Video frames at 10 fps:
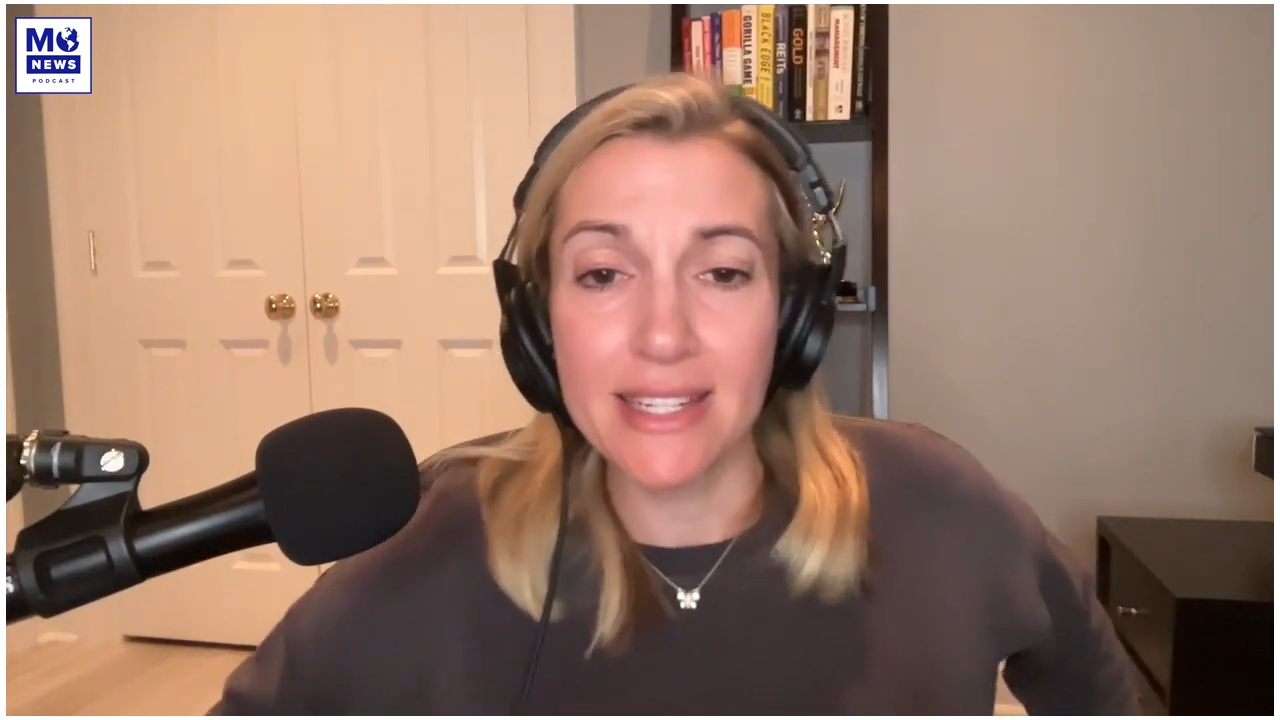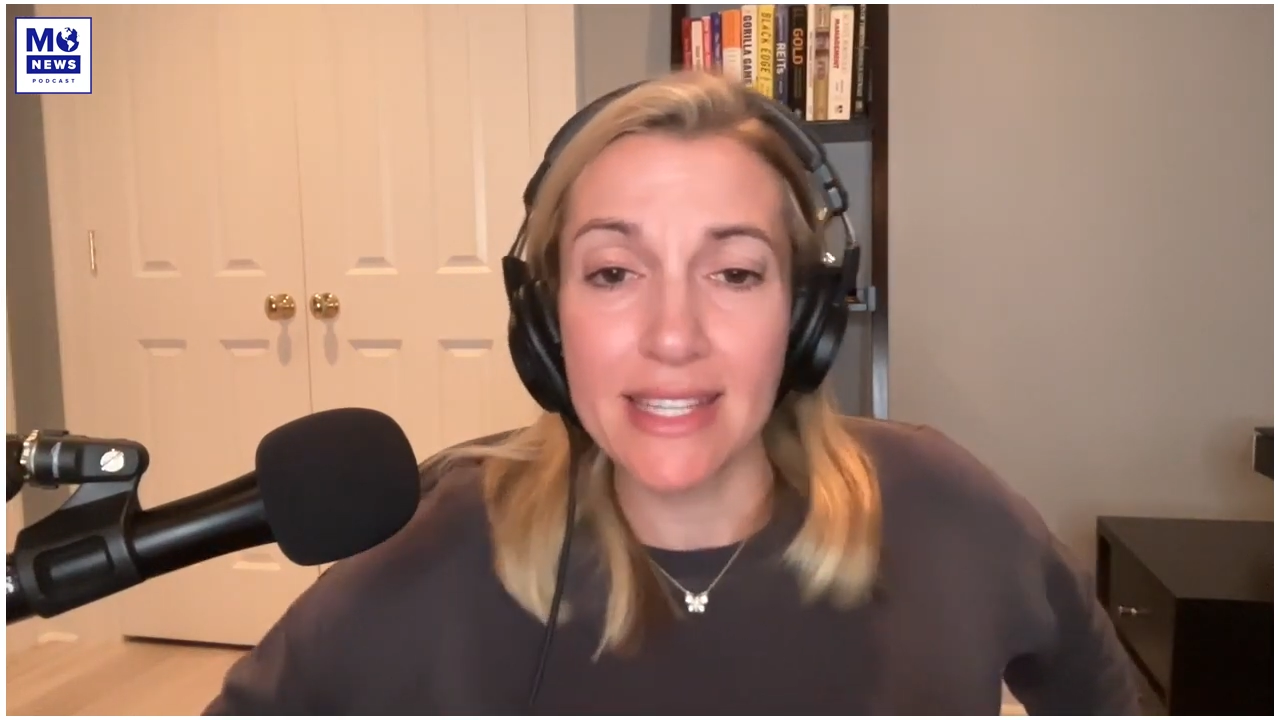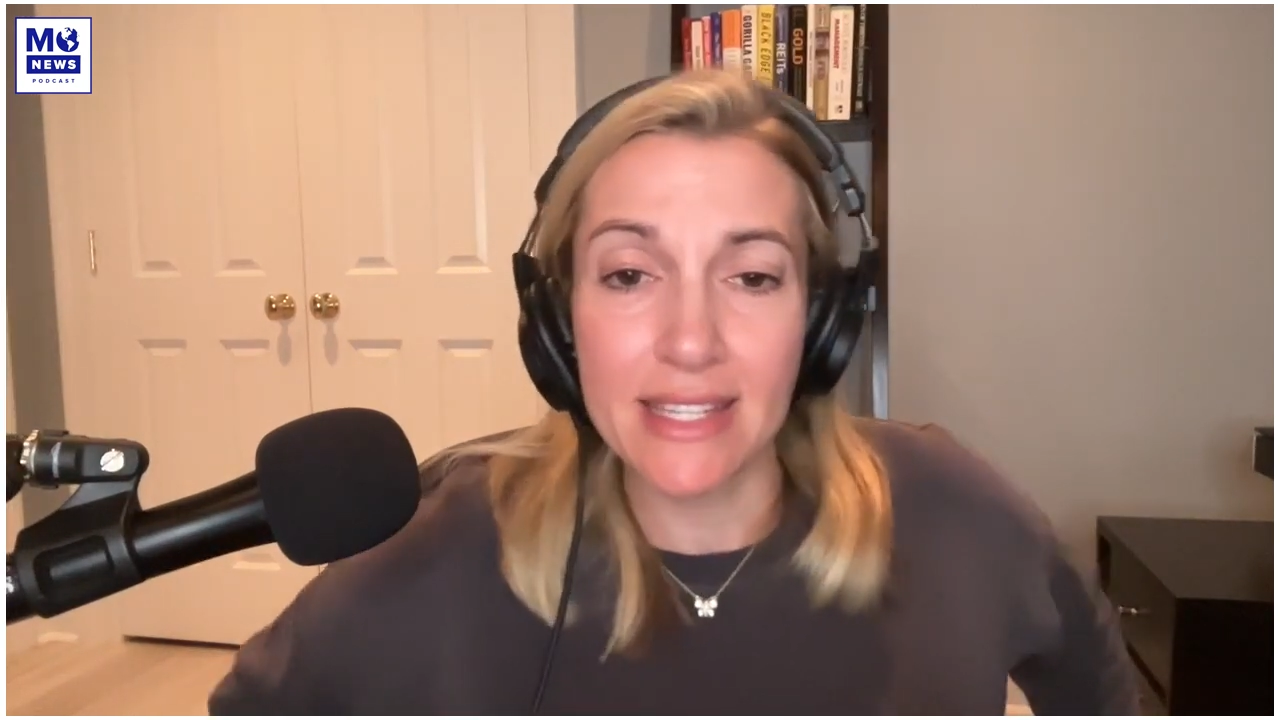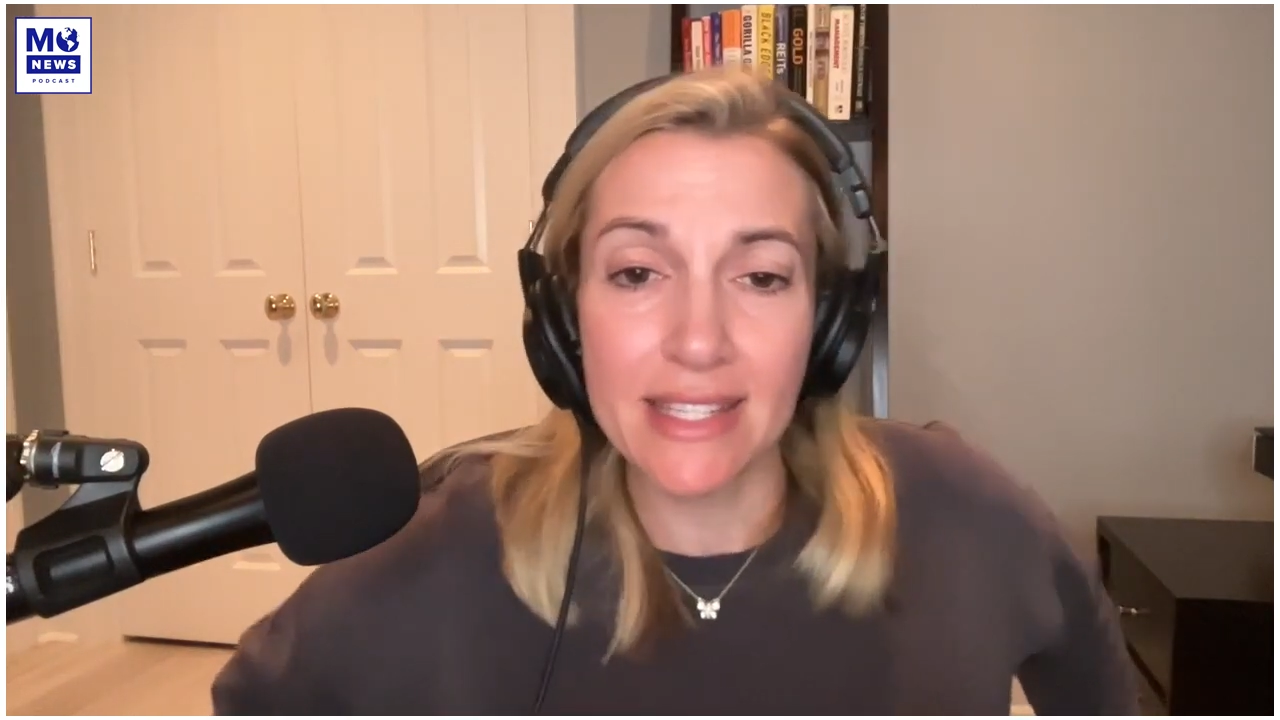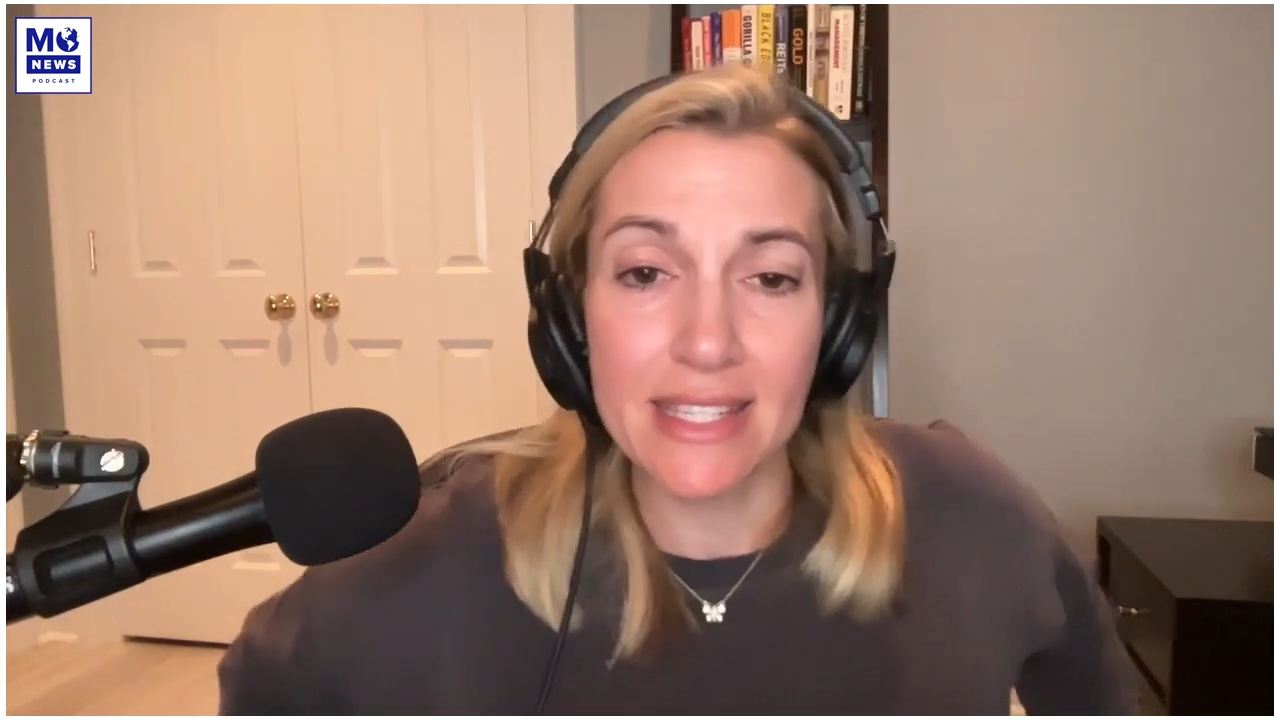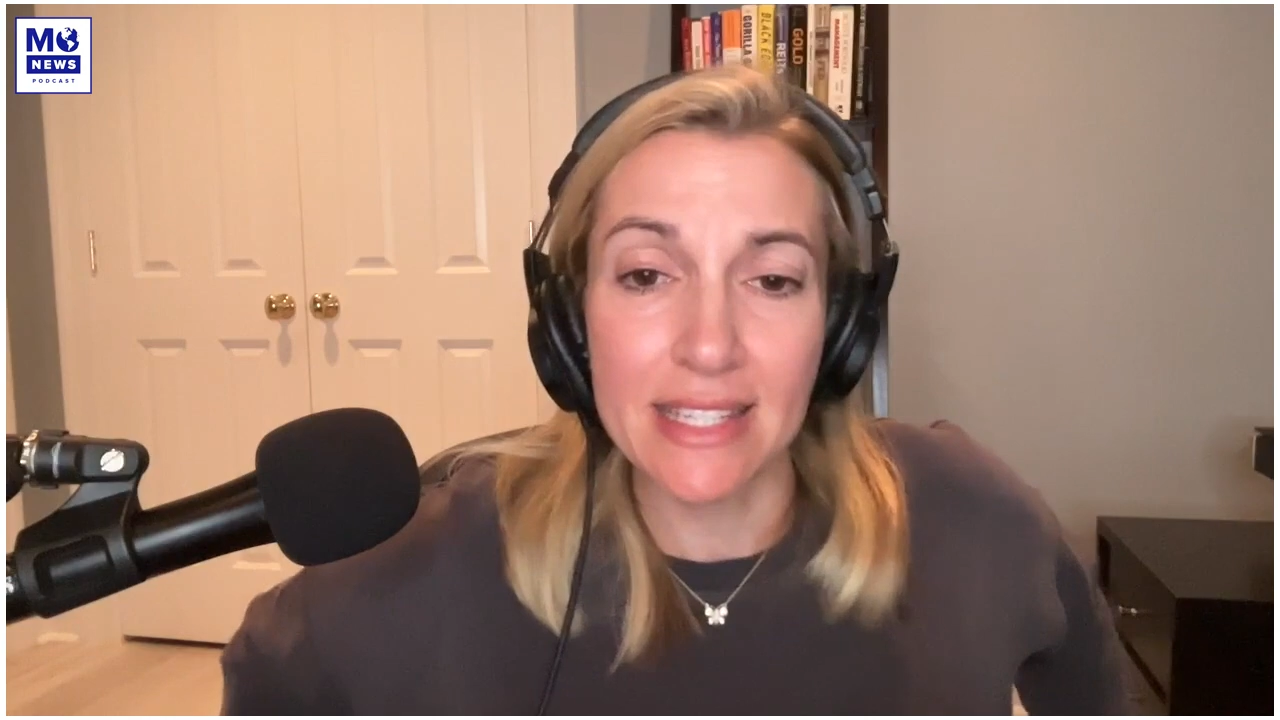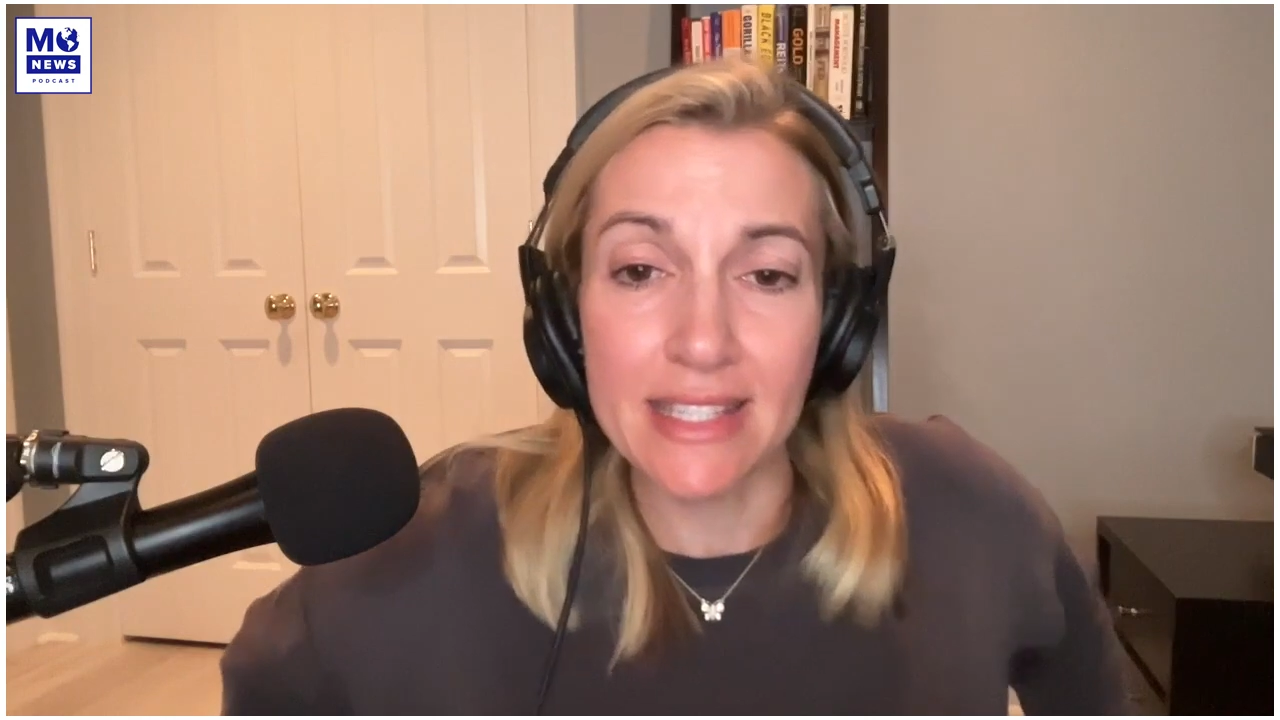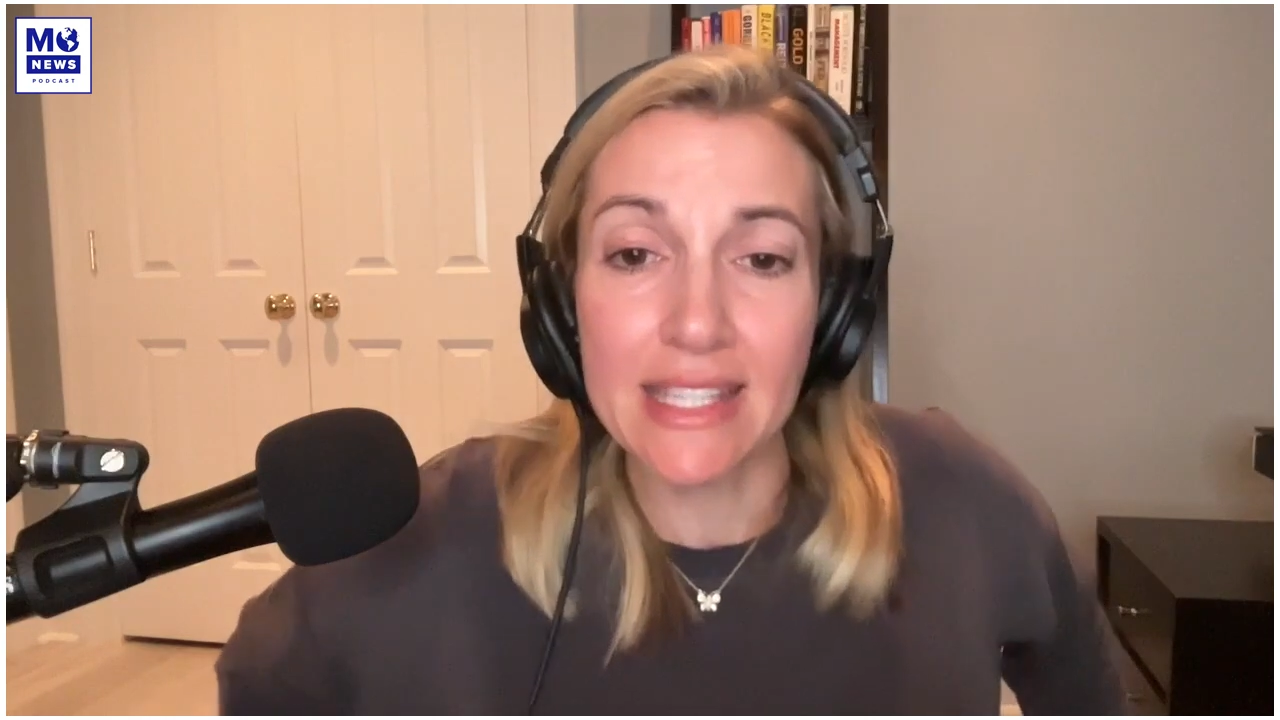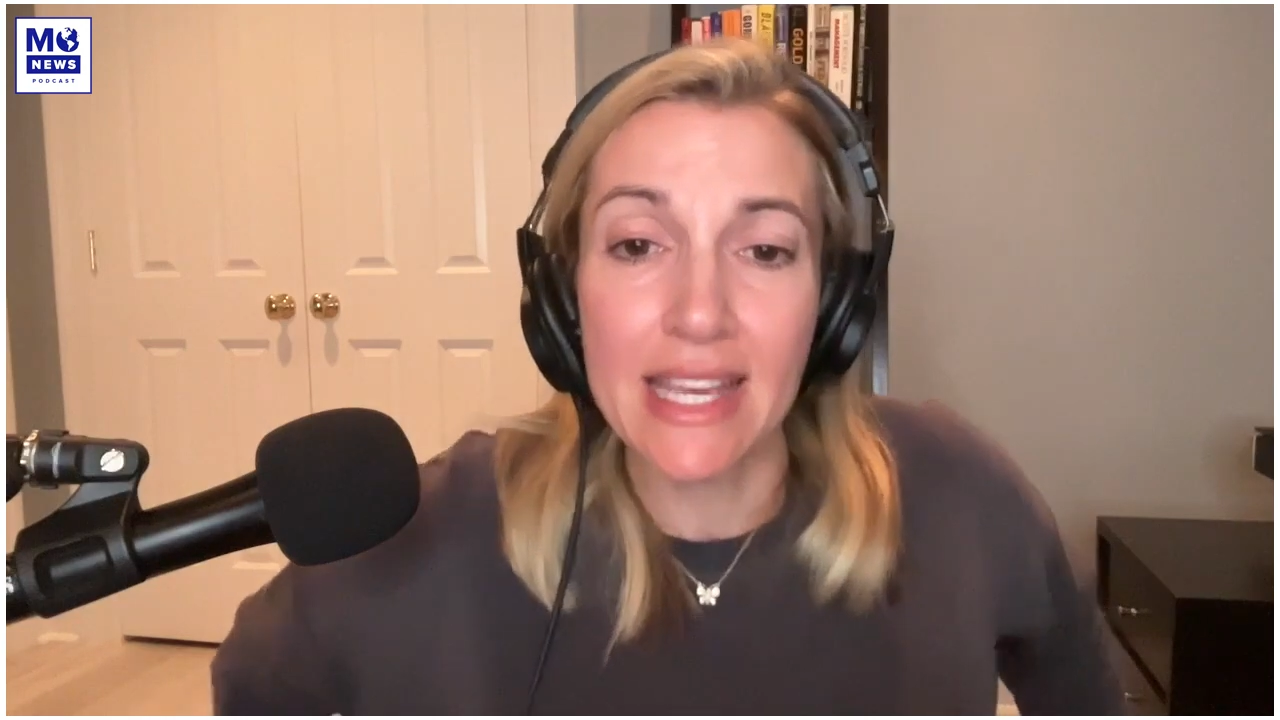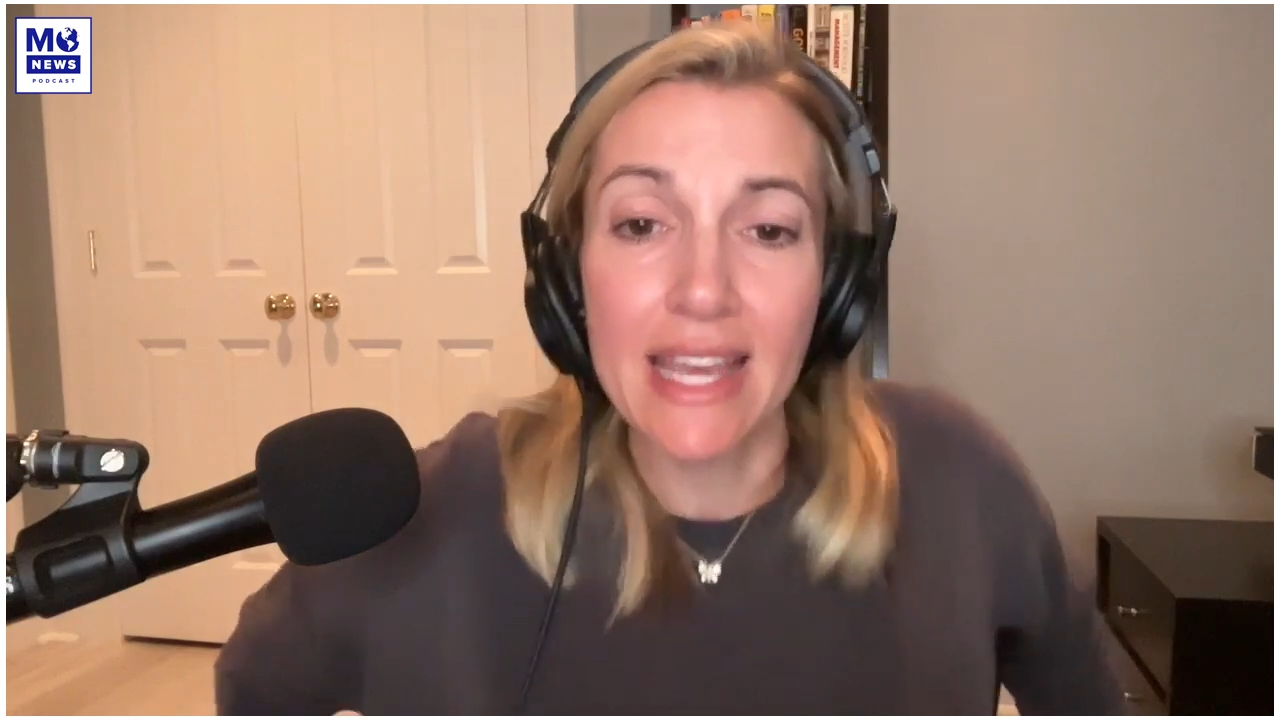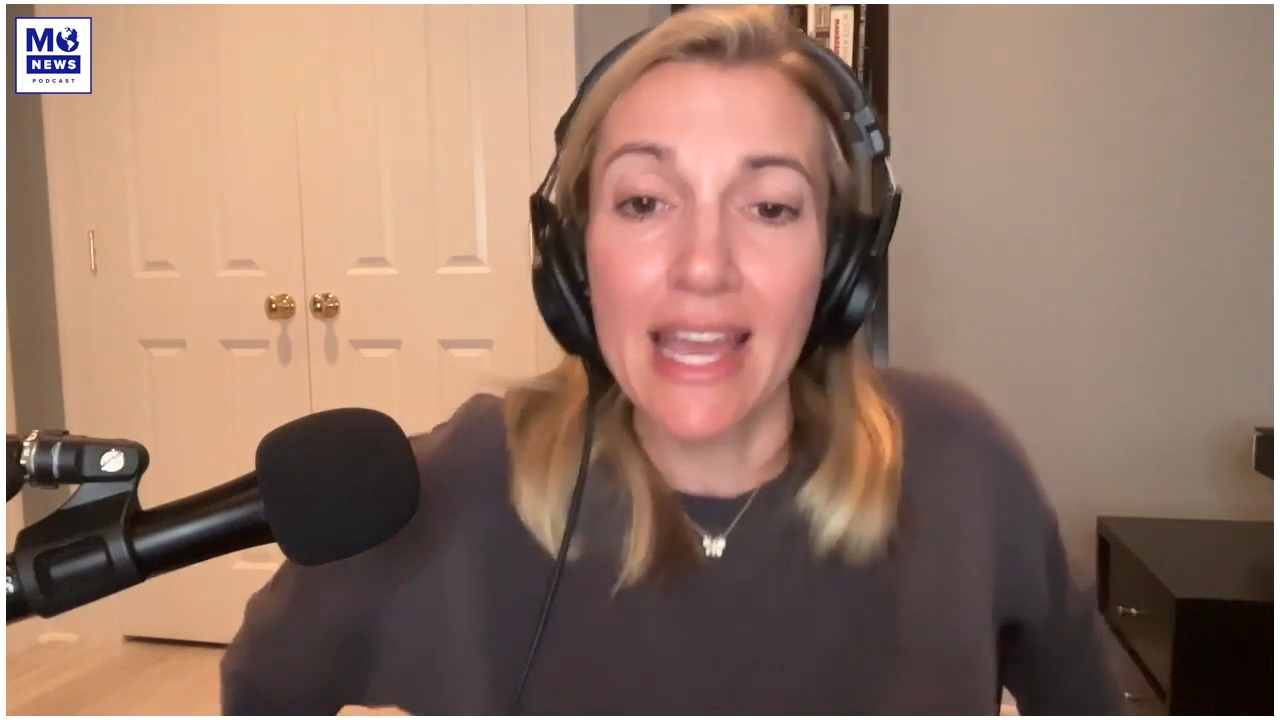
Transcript: citizens